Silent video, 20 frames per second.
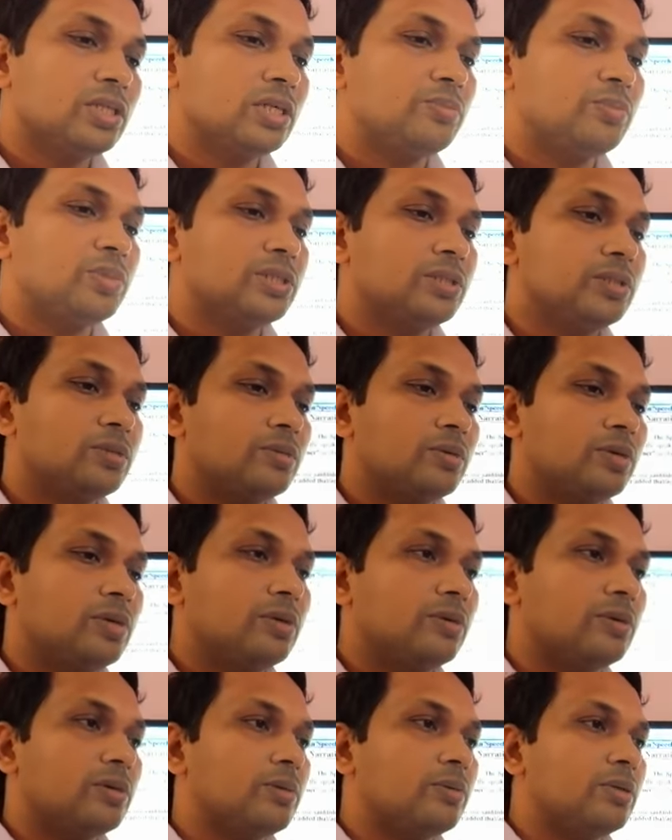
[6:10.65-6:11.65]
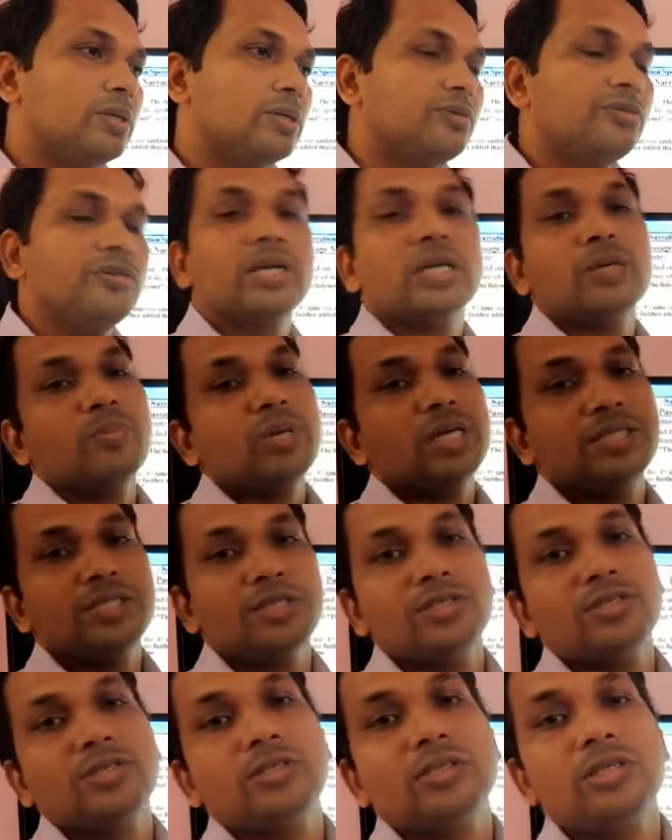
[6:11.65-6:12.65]
That means direct
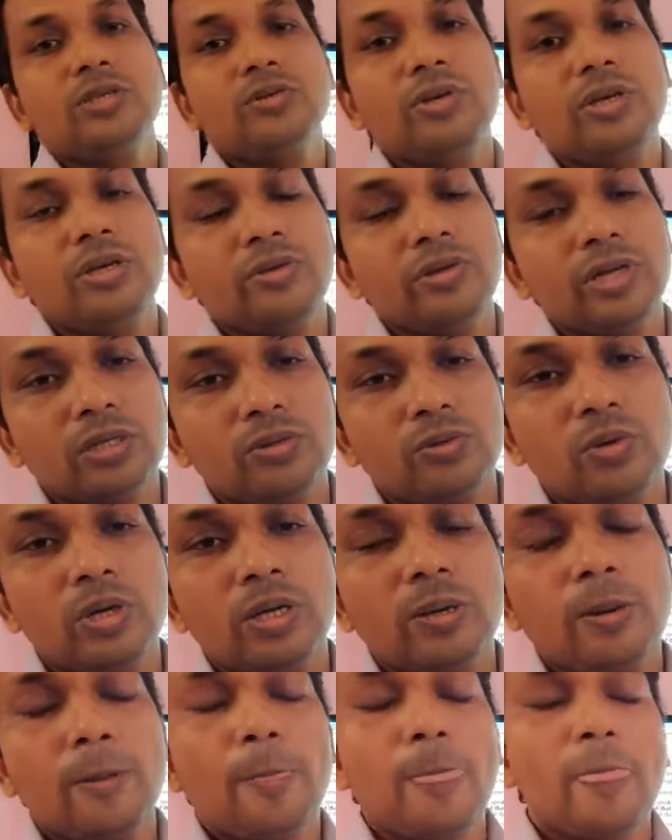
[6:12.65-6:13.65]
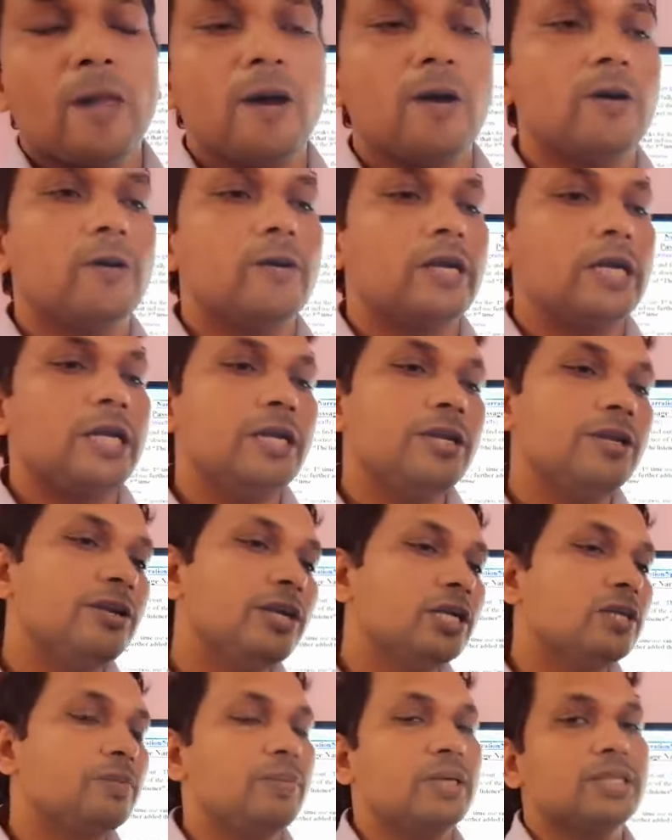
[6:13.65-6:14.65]
passage into indirect one or
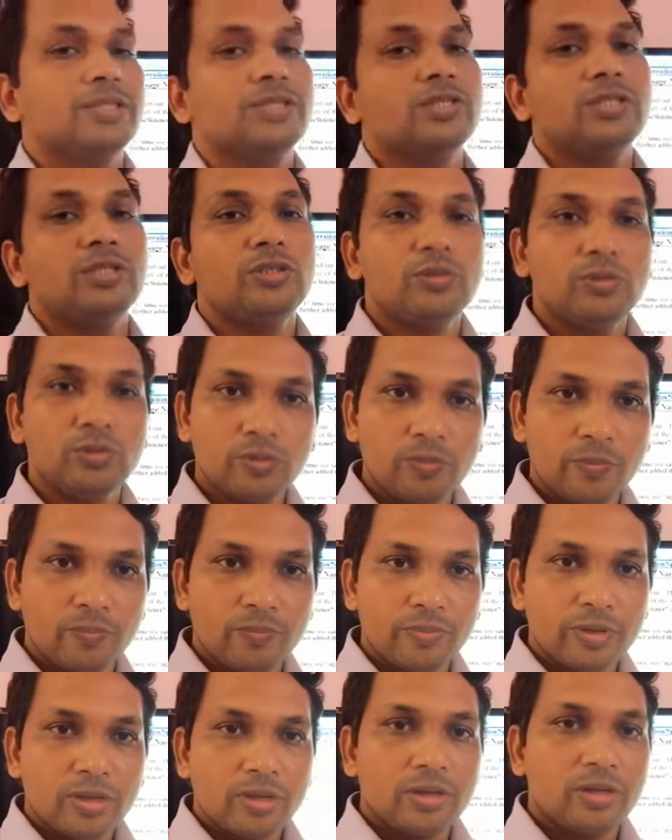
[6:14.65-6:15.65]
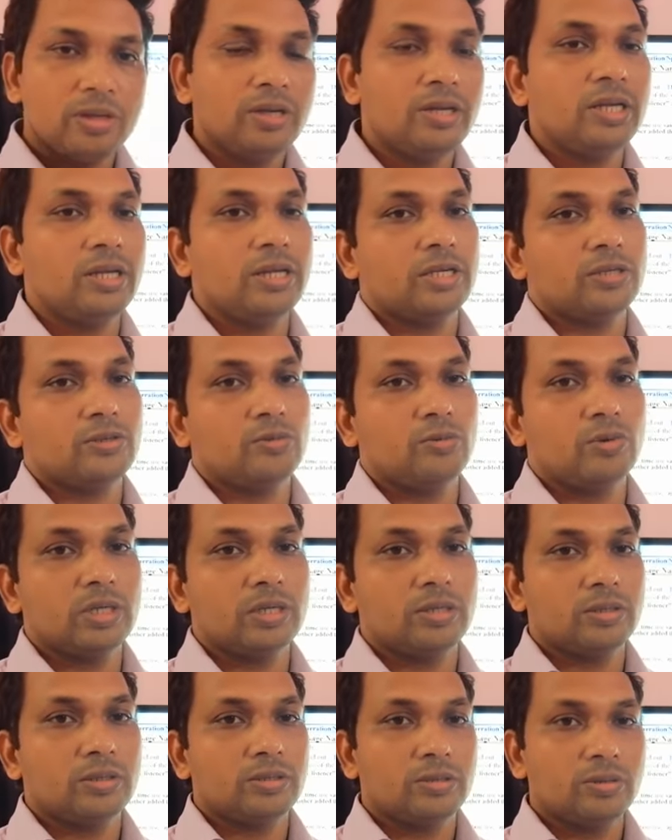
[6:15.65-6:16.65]
indirect passage into direct
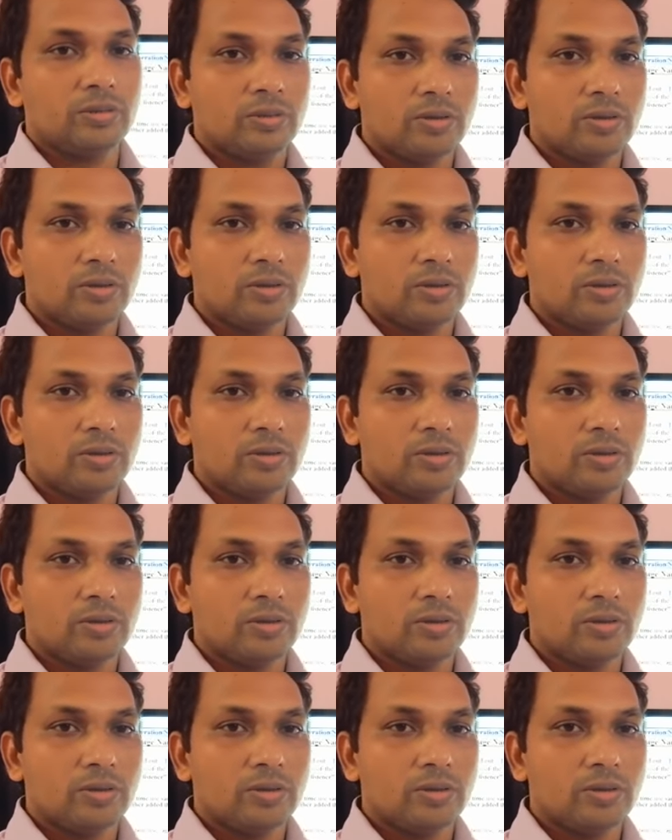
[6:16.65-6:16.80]
one.